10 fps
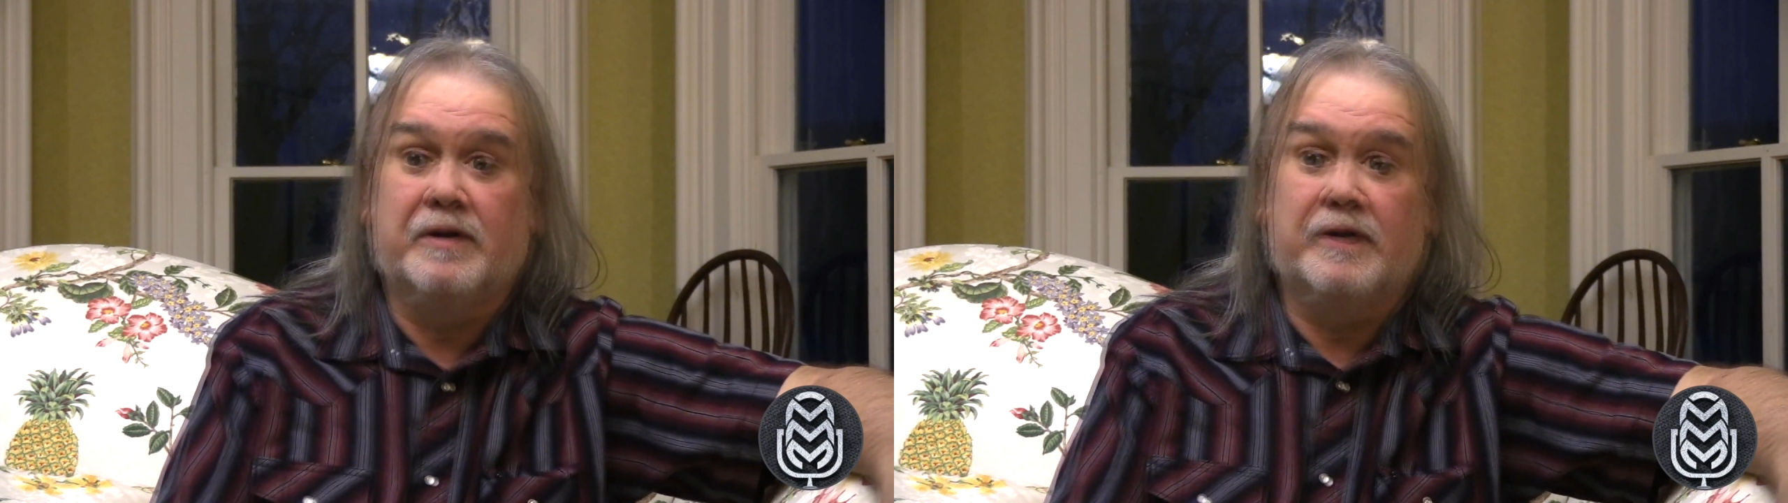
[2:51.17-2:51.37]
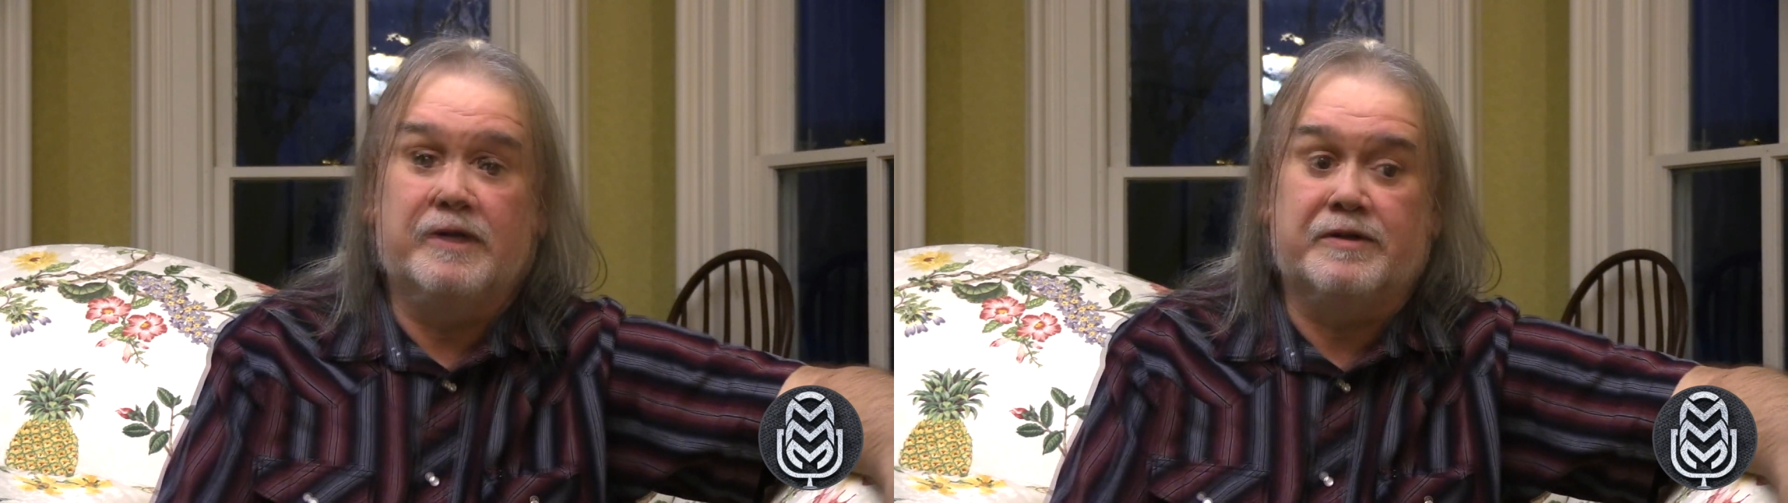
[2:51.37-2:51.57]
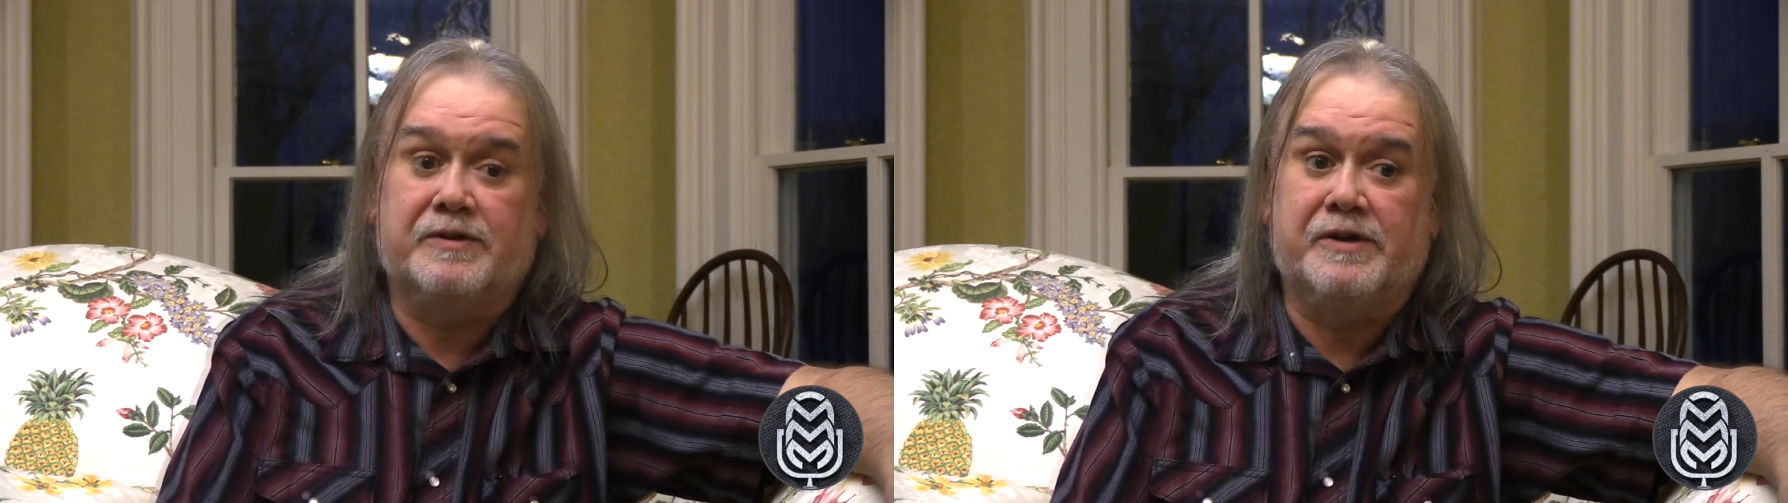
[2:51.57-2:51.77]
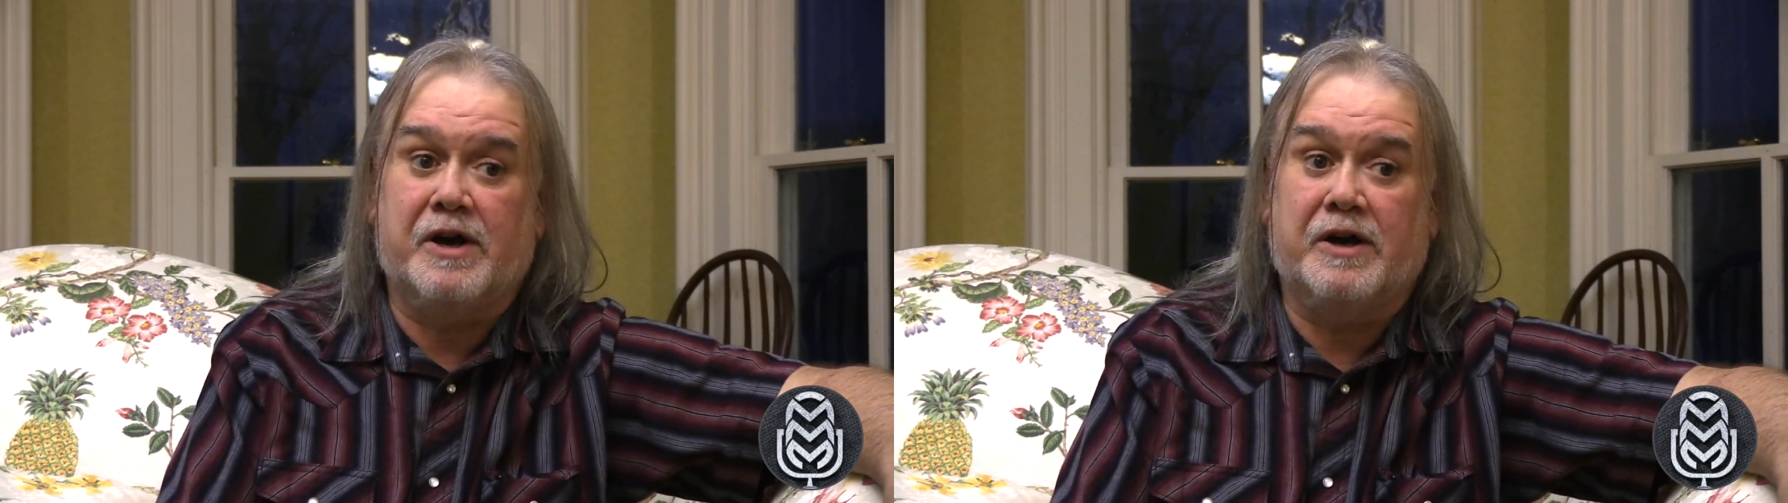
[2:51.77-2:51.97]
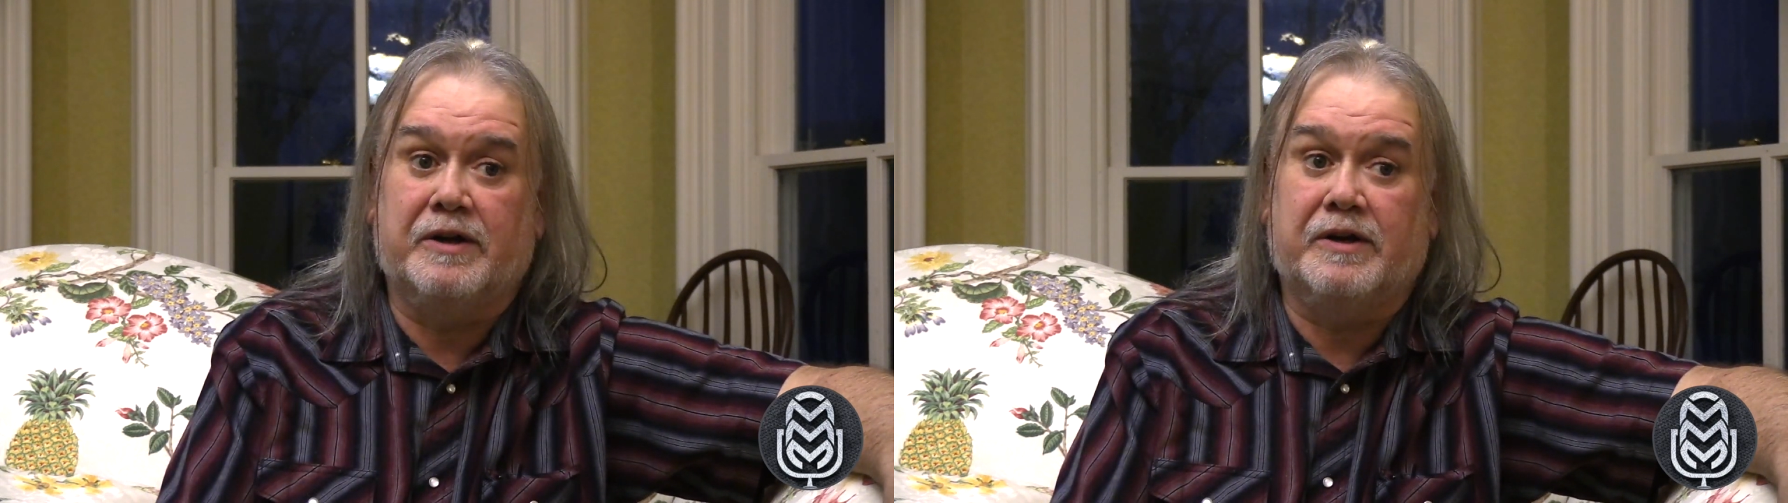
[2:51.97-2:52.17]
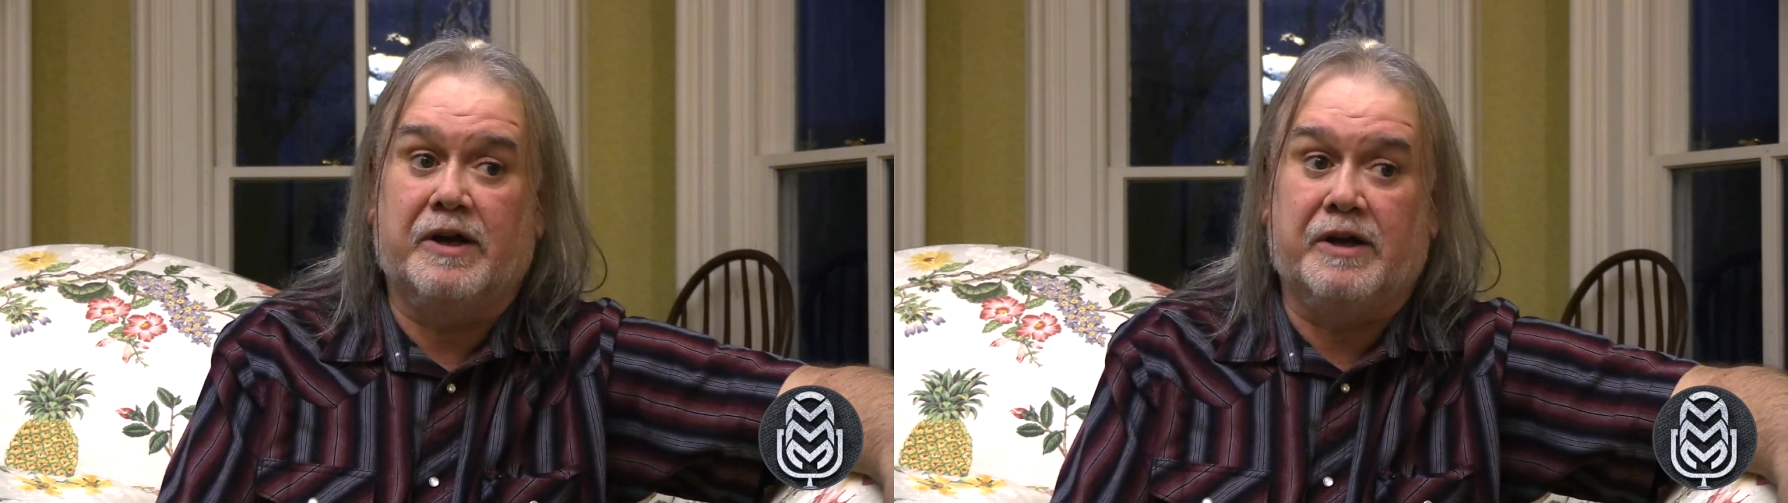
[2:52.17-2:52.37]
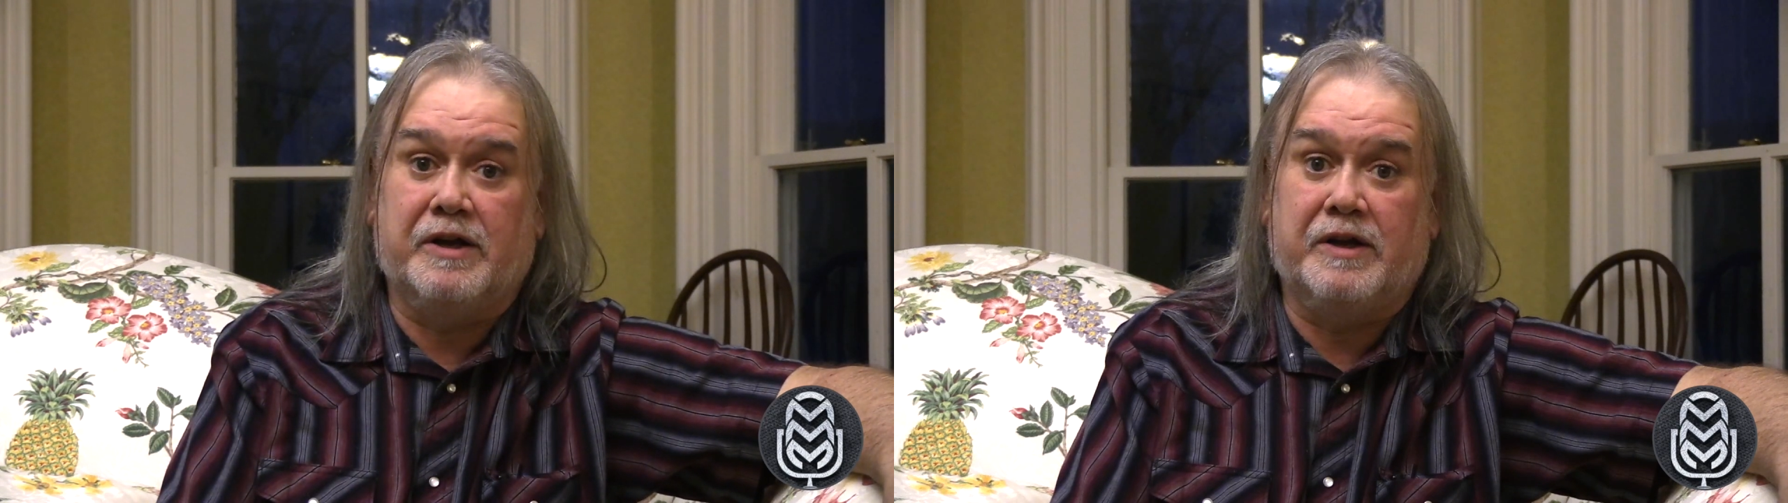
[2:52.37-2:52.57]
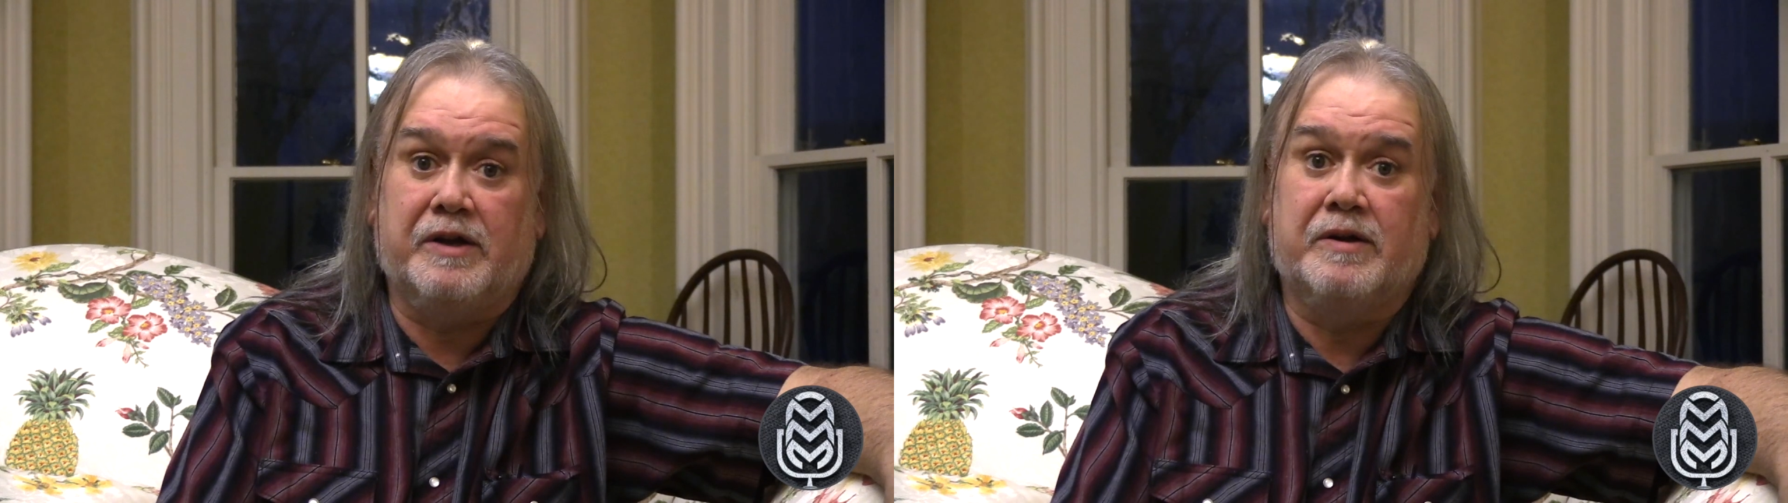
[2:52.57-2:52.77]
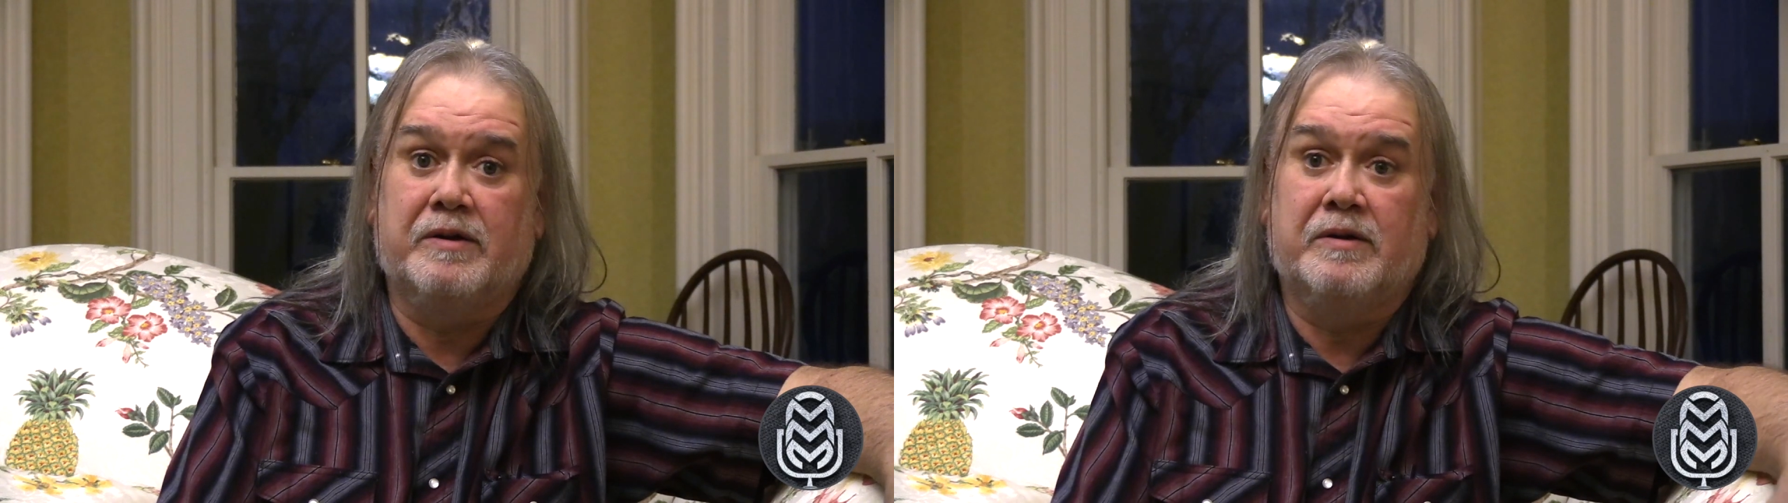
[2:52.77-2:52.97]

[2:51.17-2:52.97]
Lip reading: And it's not a